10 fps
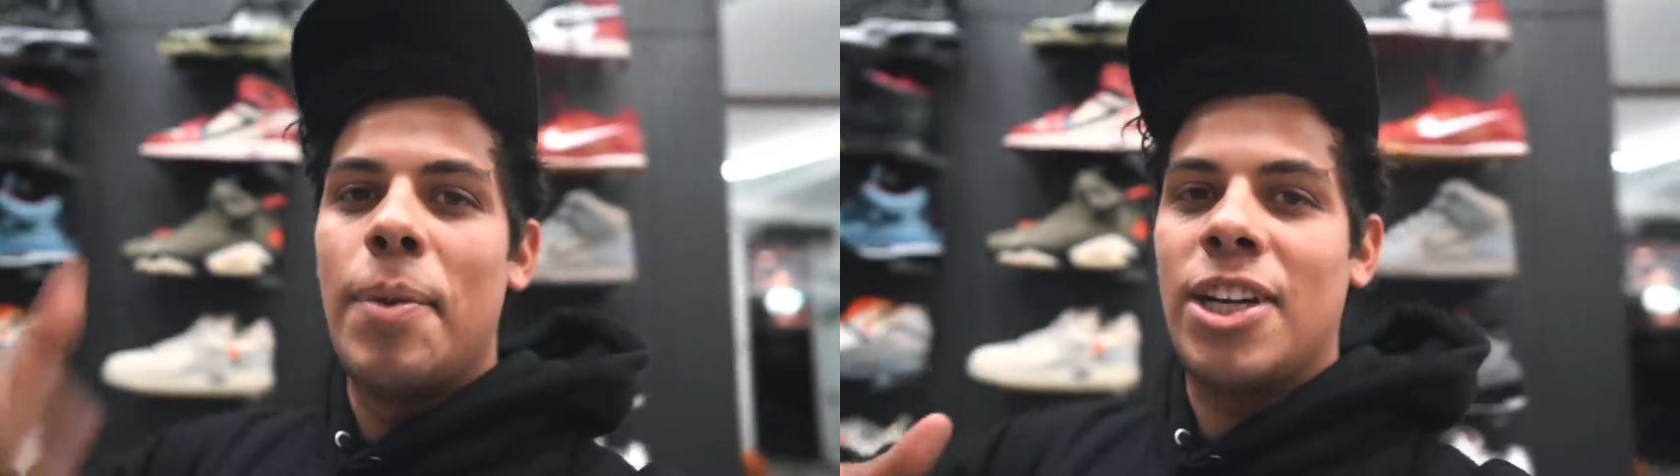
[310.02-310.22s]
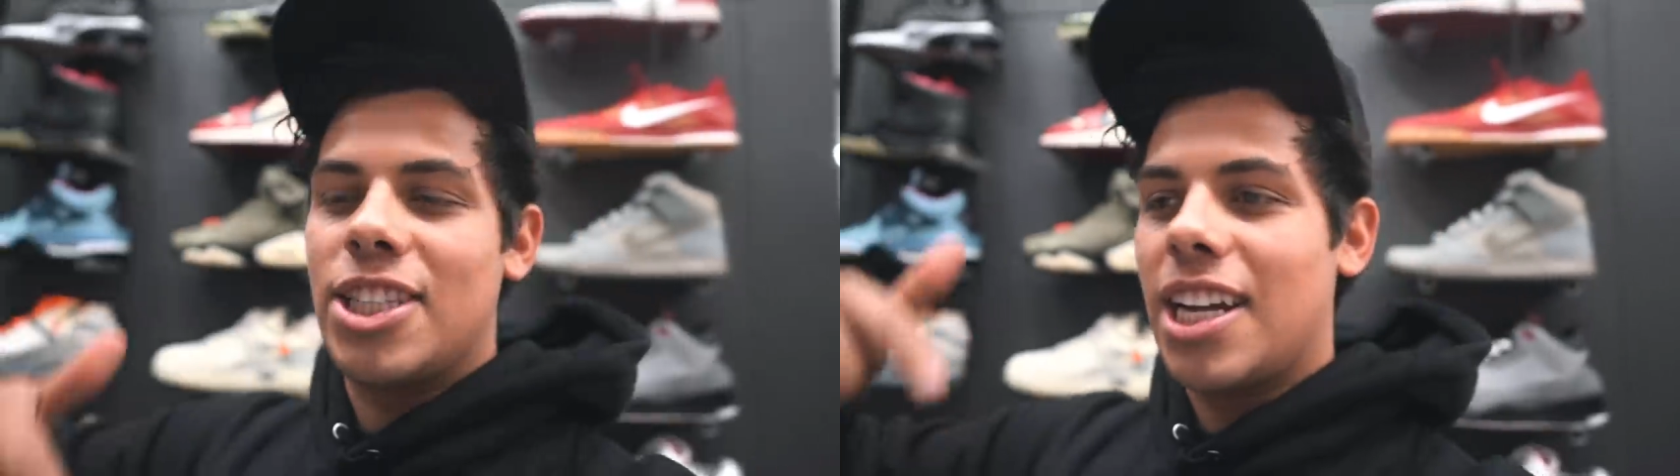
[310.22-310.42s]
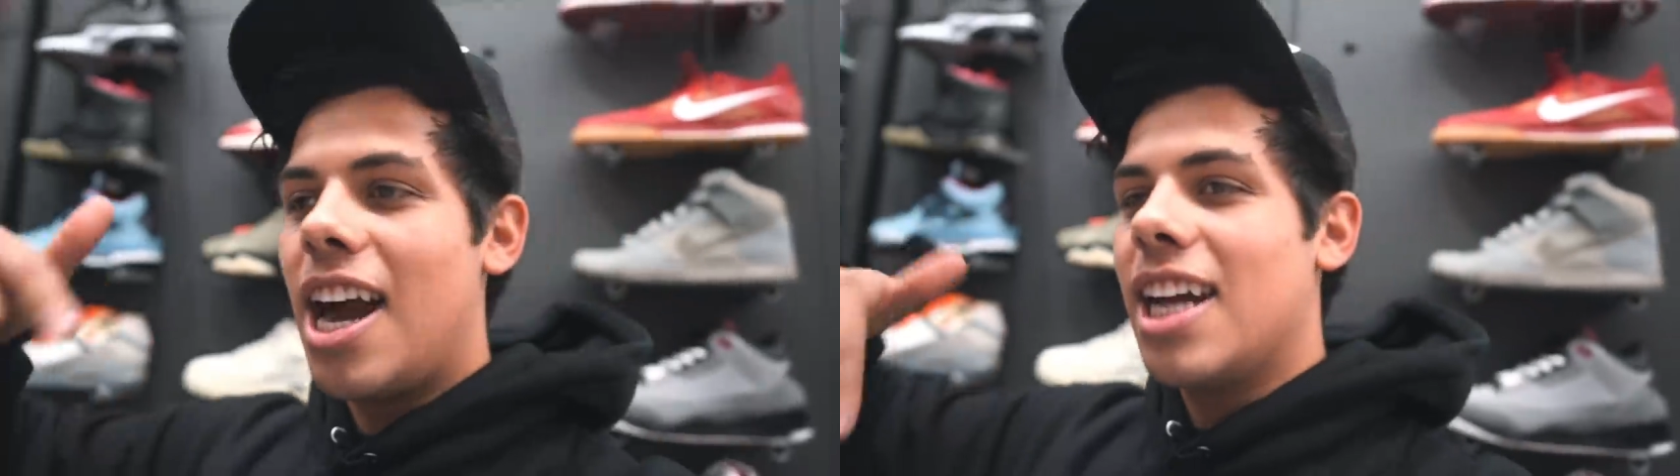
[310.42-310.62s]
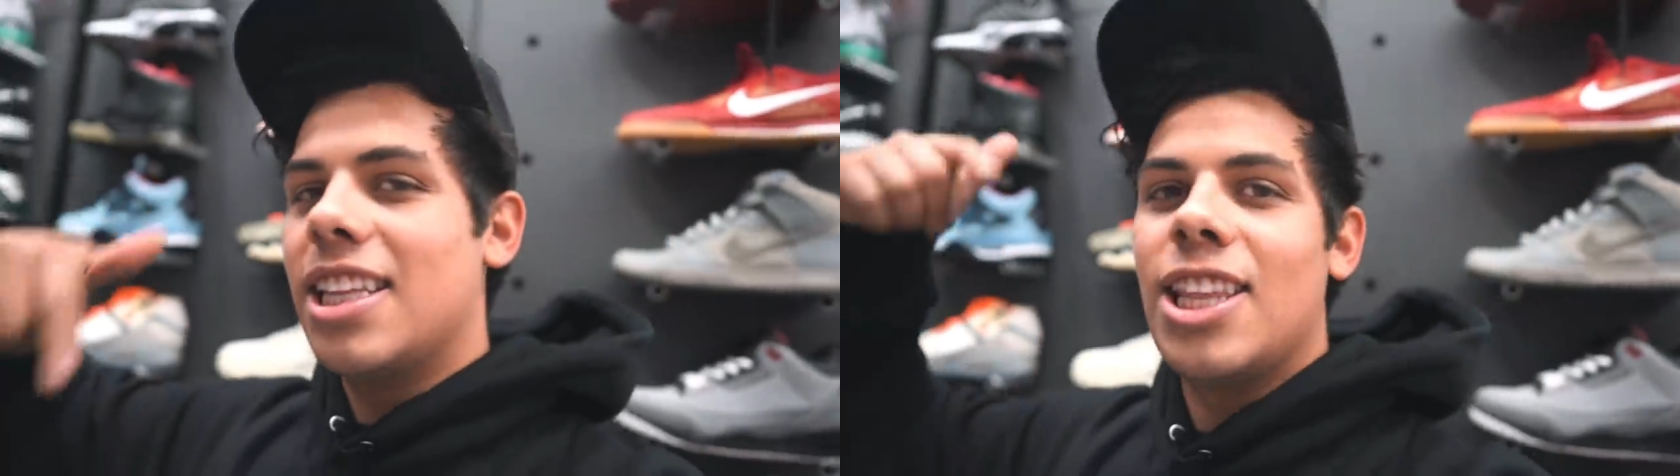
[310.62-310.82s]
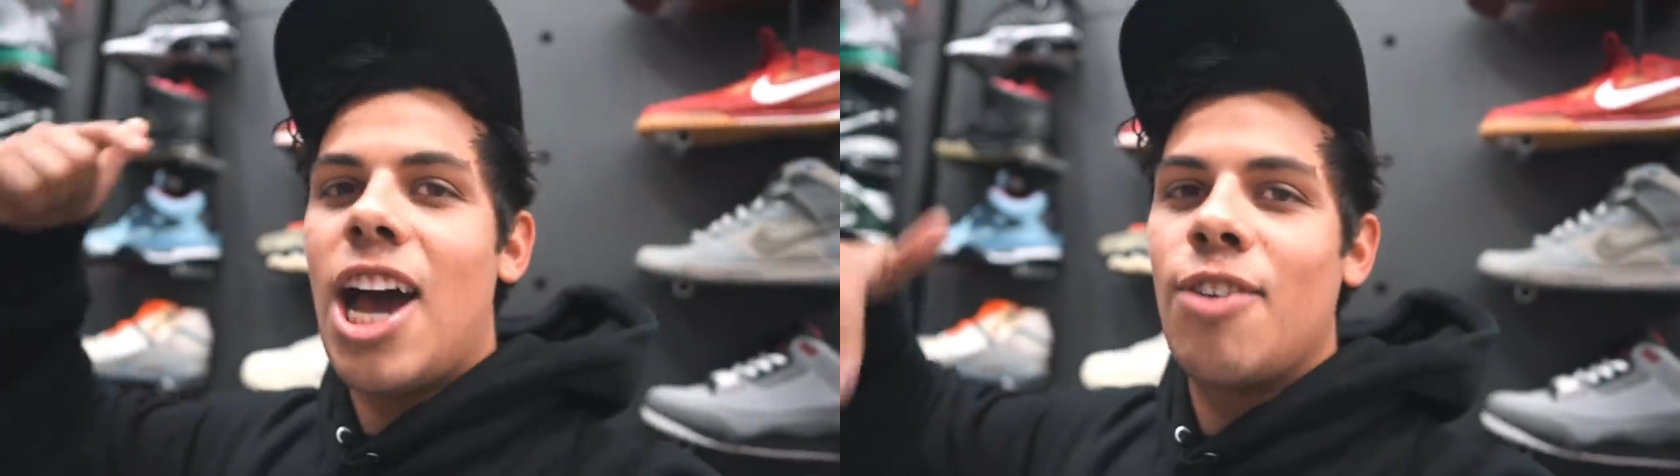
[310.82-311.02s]
because the guy in
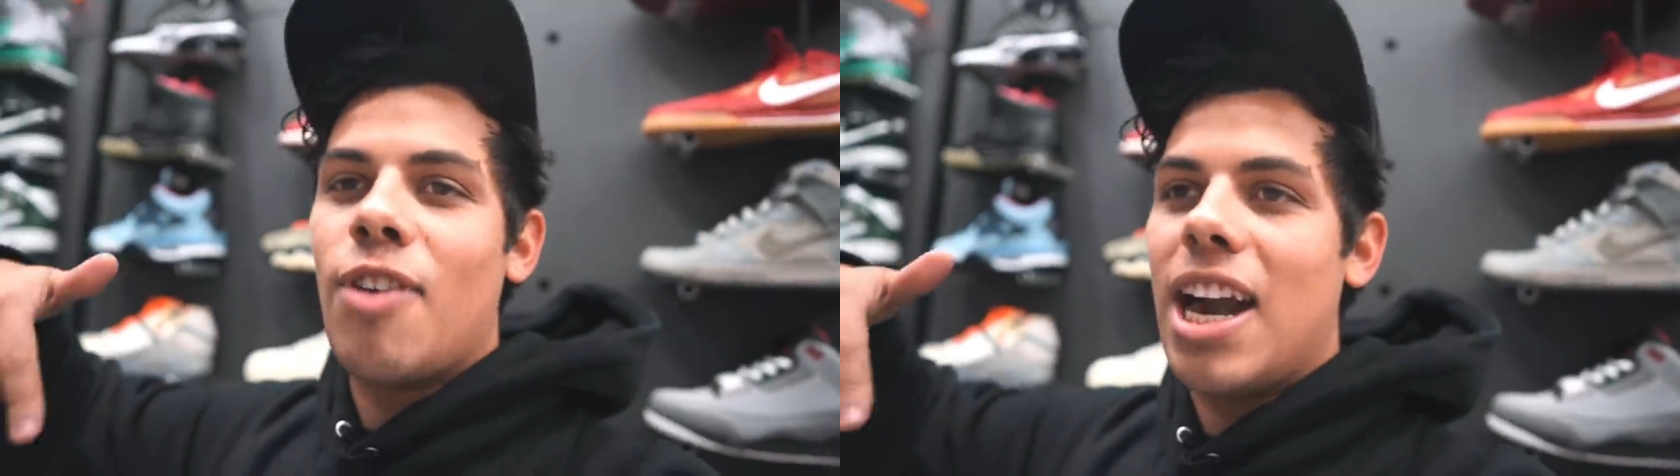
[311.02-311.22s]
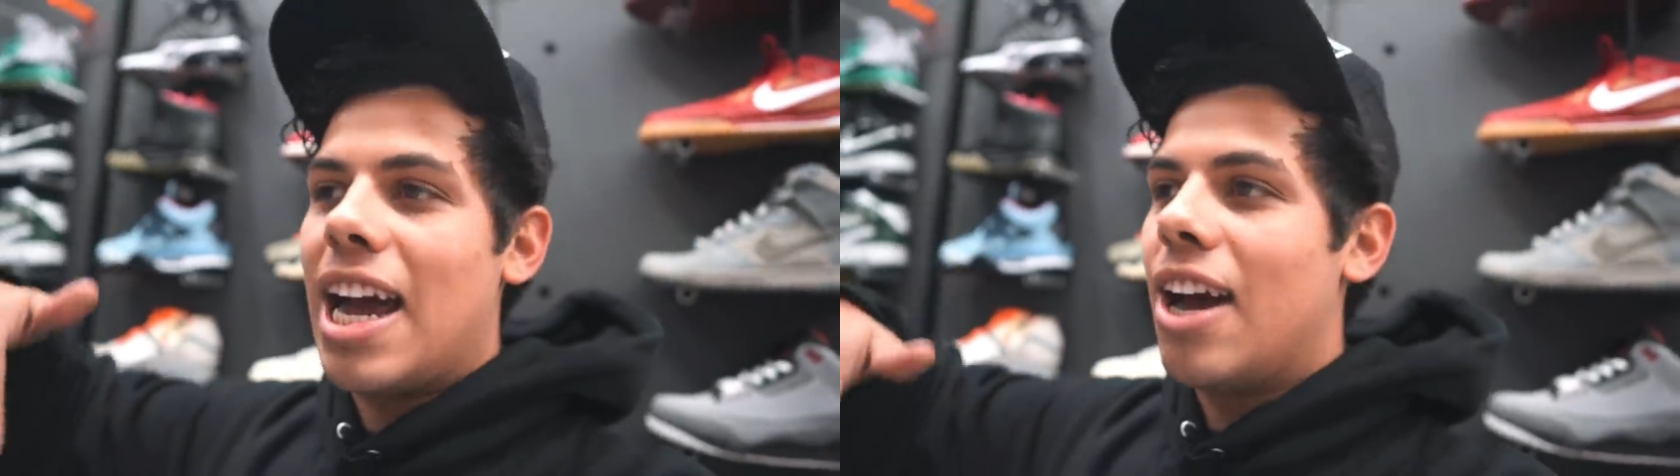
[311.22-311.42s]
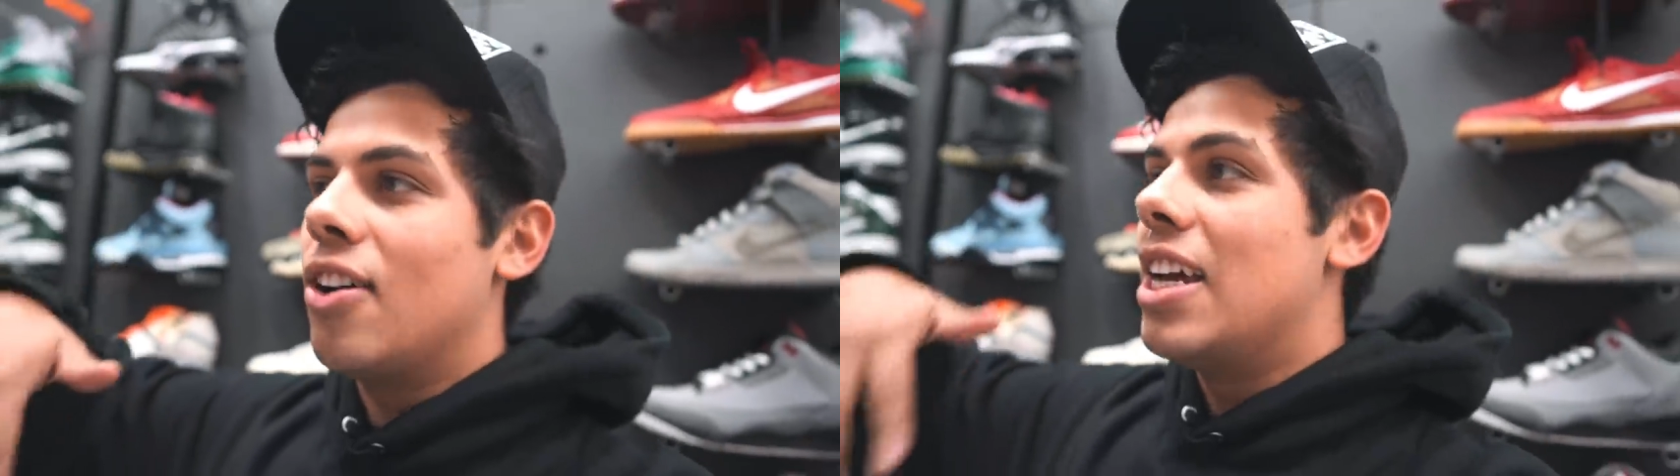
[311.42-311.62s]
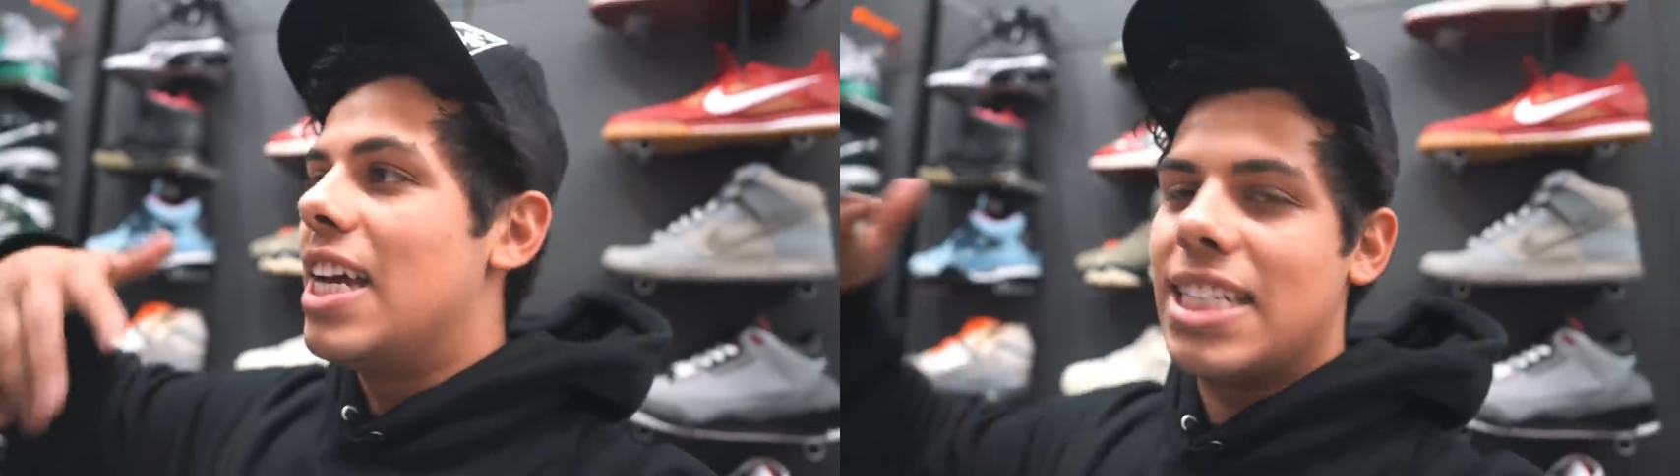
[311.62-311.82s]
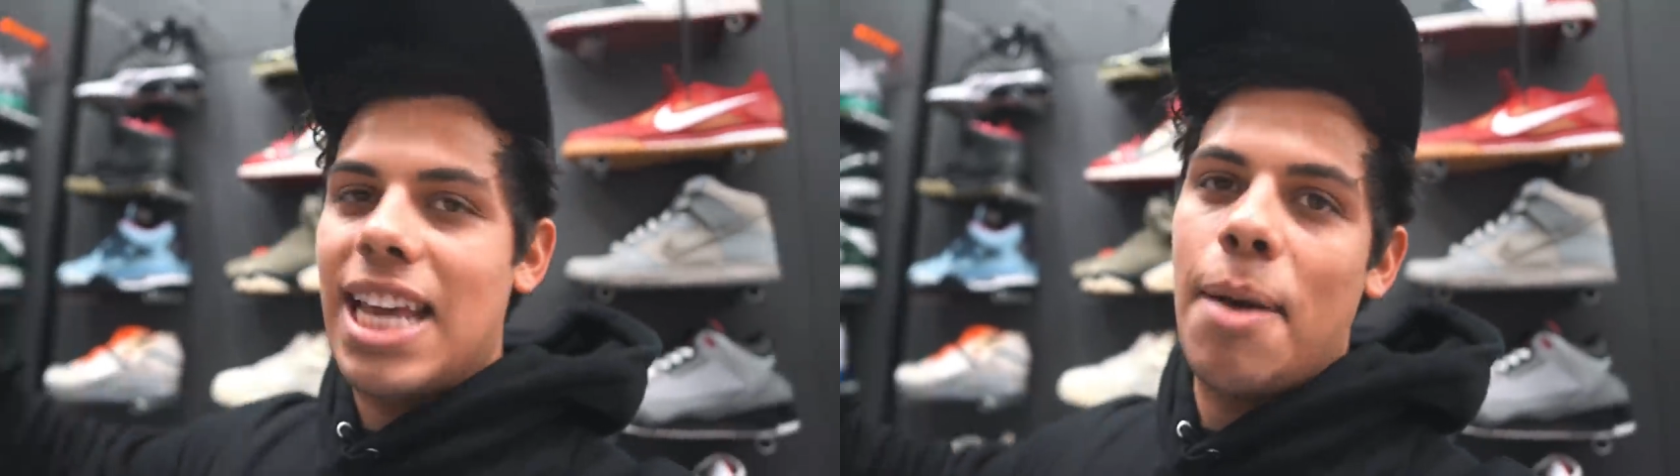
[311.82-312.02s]
the line right now
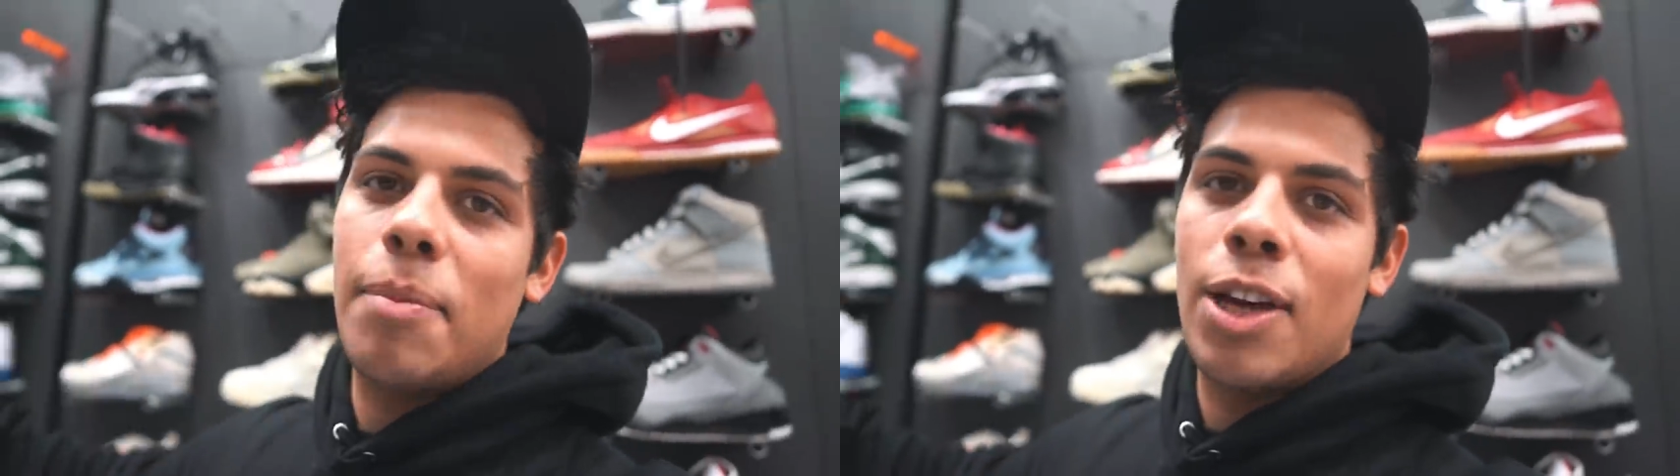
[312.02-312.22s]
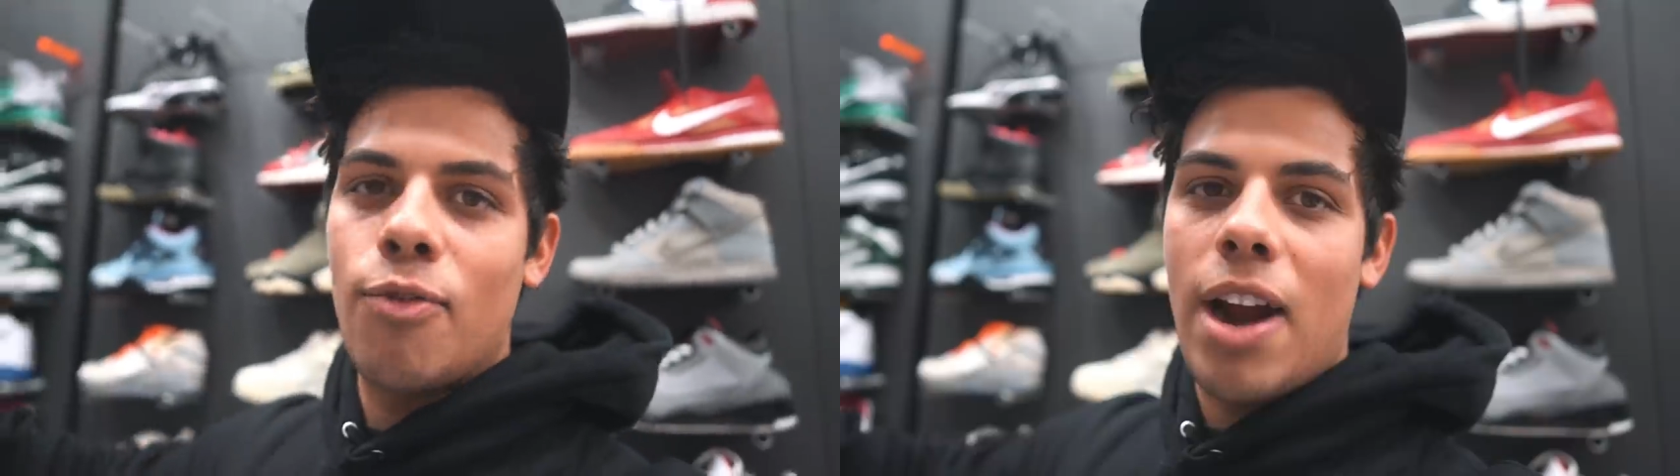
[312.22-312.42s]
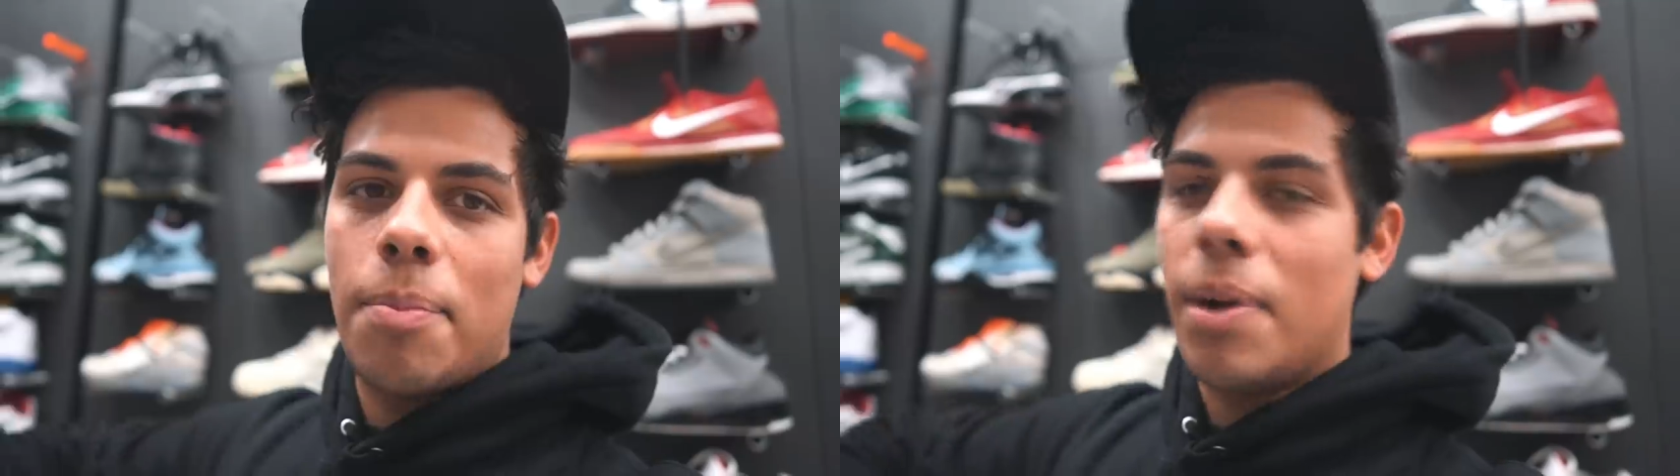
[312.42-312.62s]
is getting me a red,